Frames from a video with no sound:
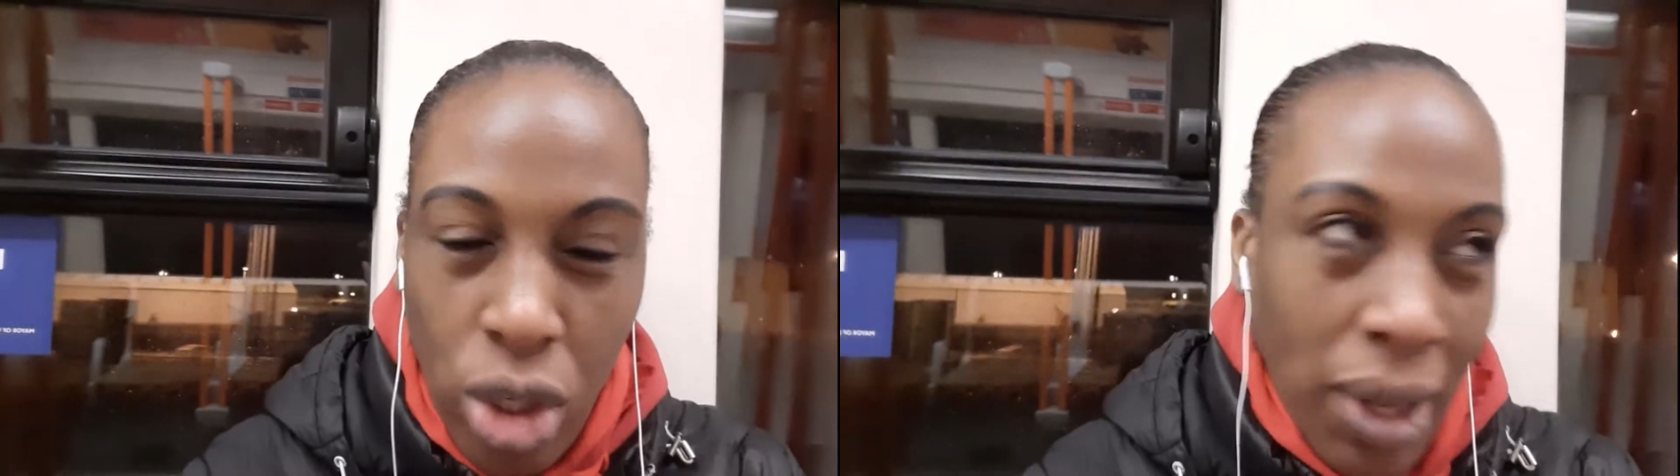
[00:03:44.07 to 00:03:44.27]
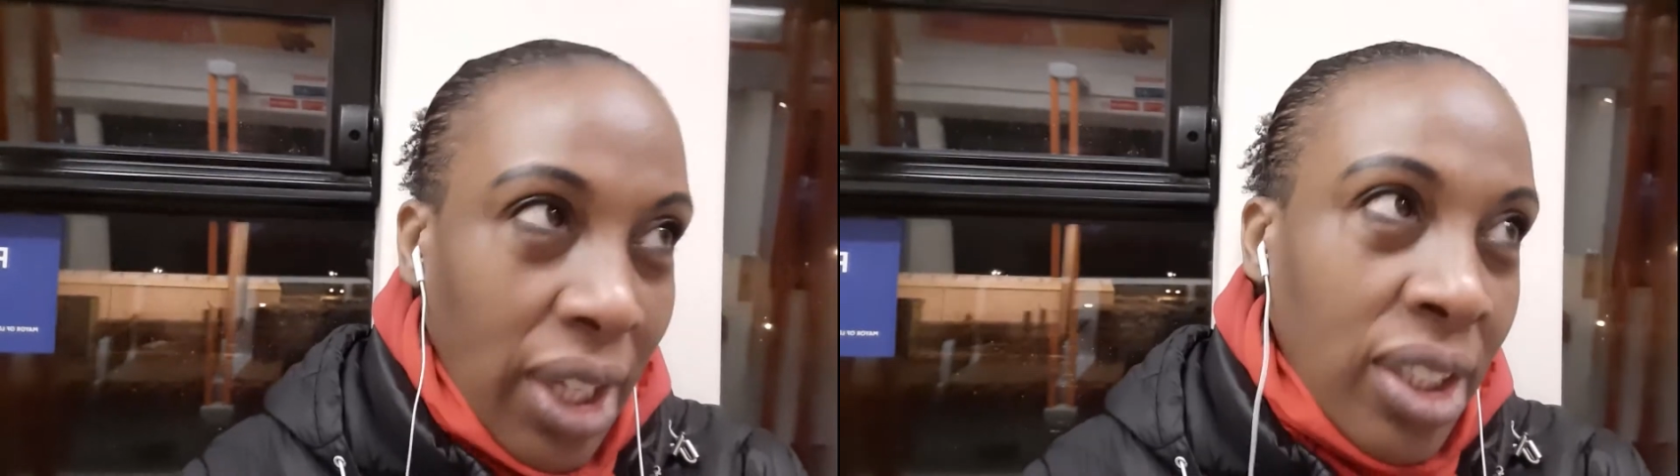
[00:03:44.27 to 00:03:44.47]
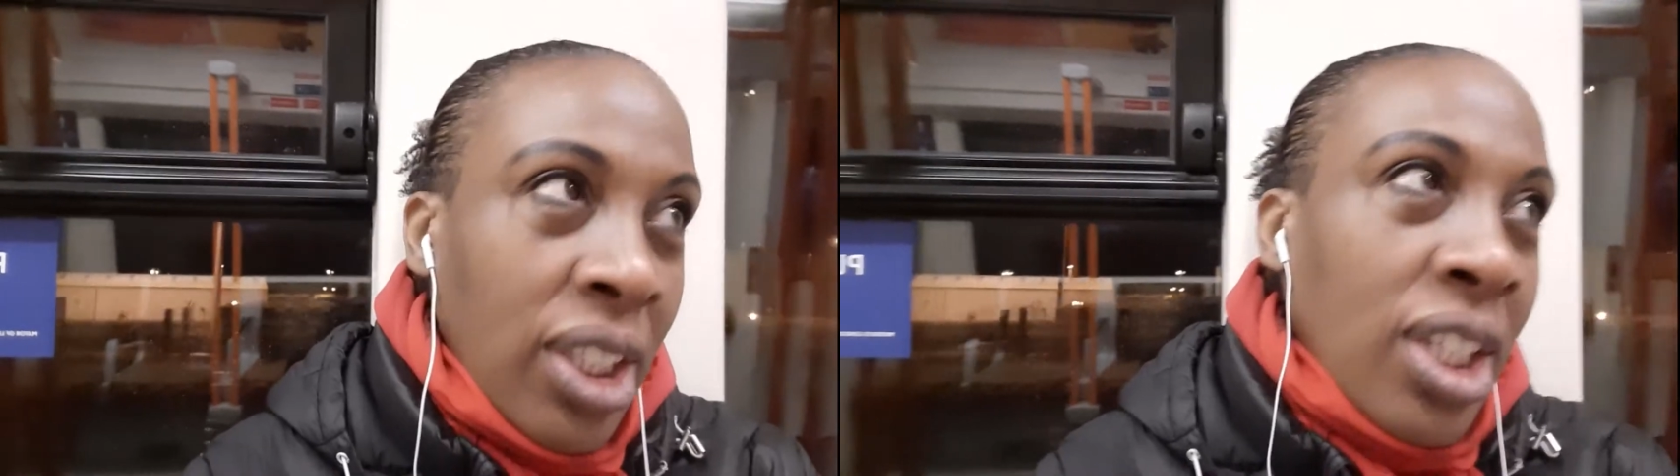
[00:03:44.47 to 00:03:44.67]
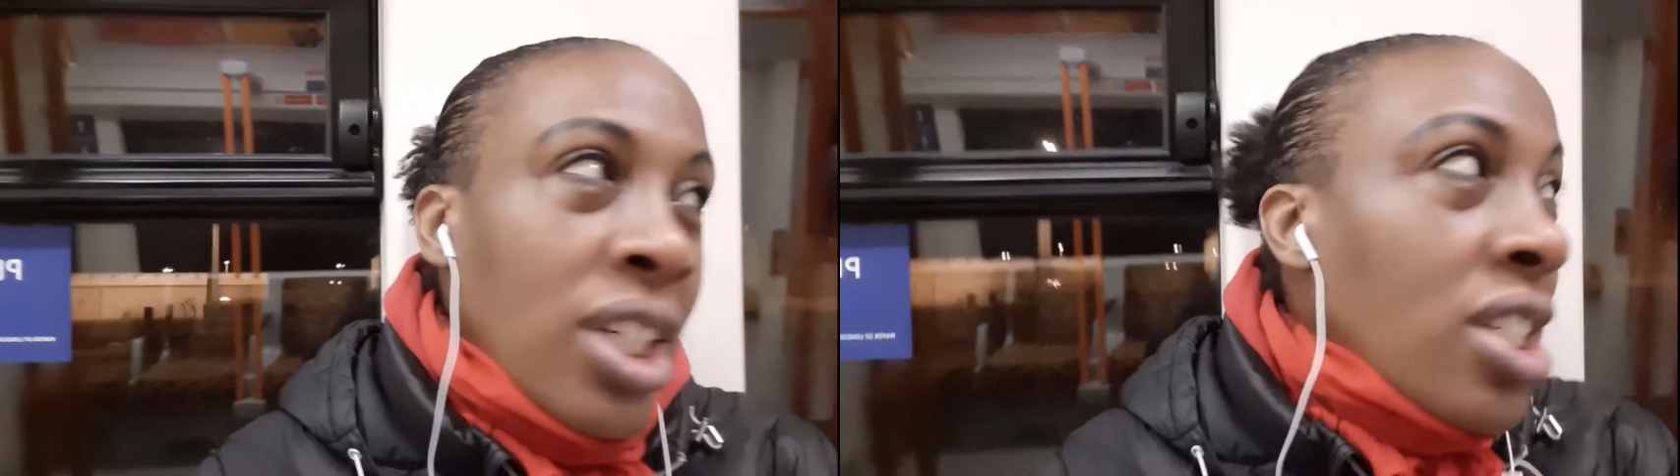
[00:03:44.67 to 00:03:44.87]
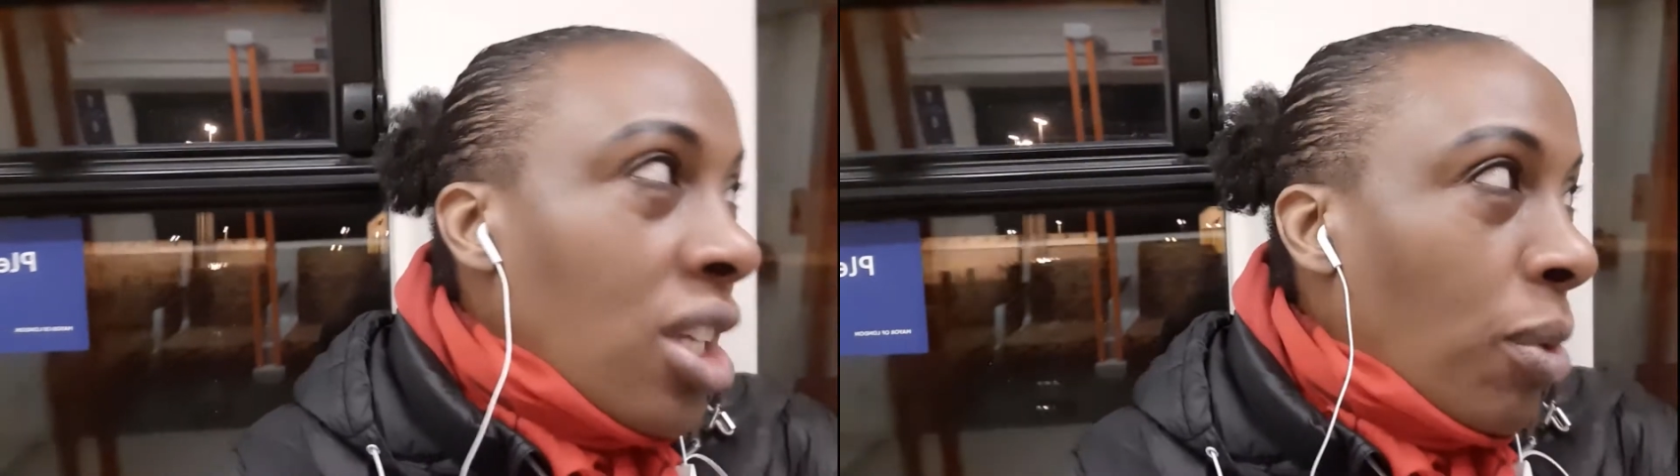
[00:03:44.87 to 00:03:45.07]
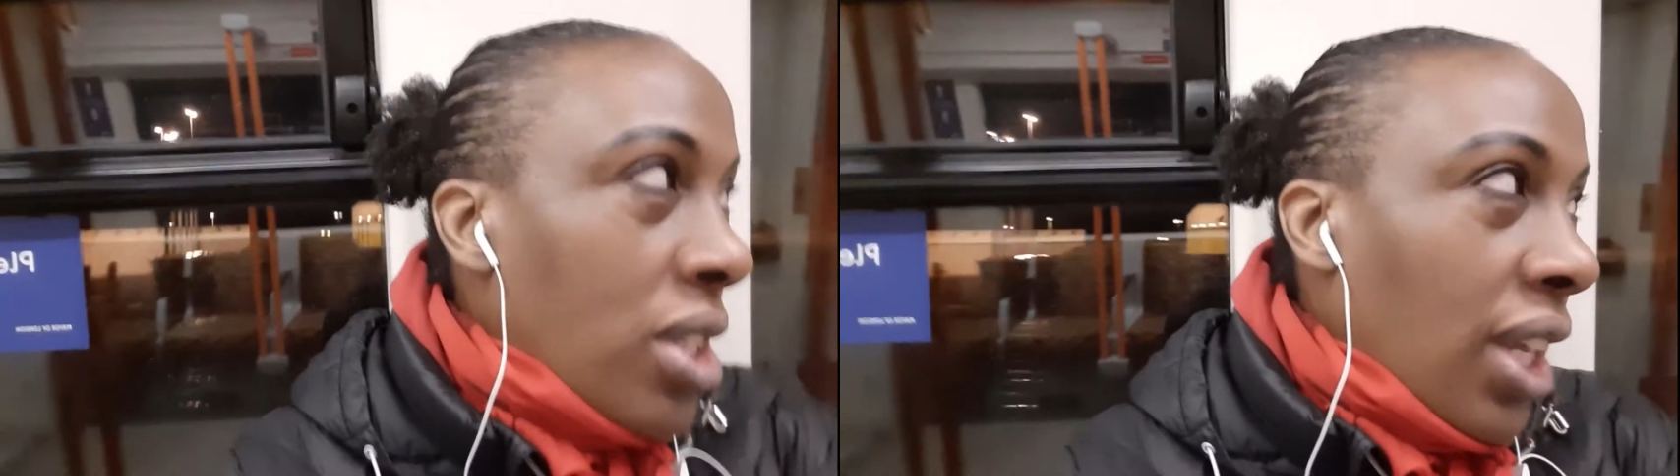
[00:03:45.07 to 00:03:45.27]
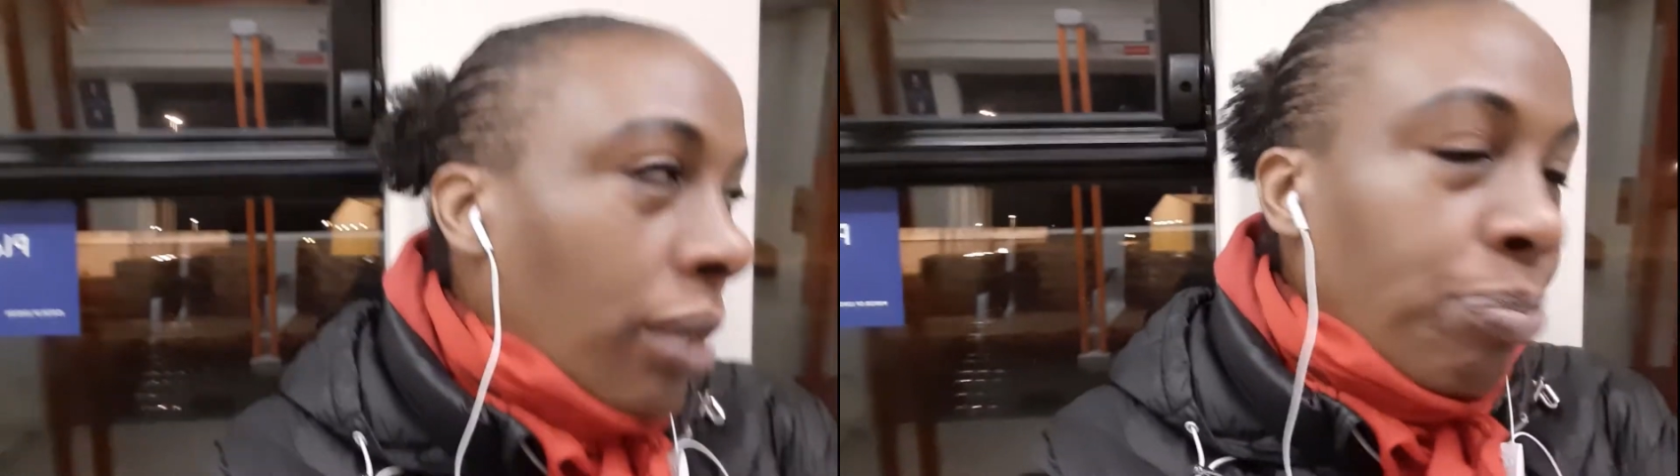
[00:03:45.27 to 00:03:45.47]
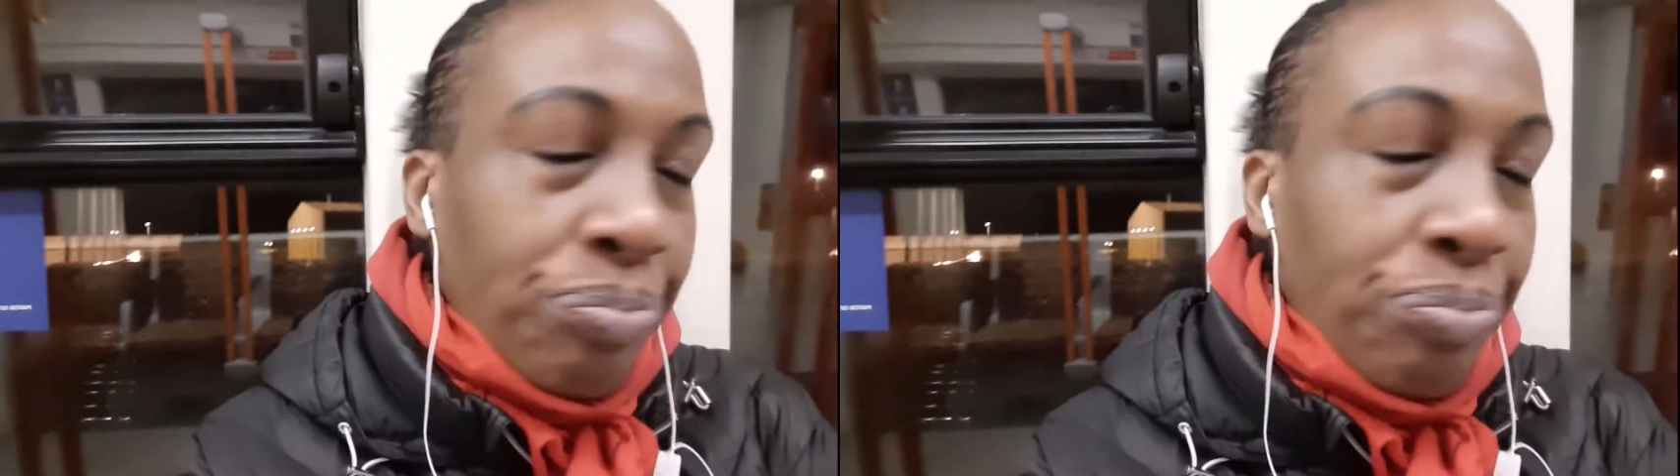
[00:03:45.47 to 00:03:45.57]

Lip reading: doing. So we'll see.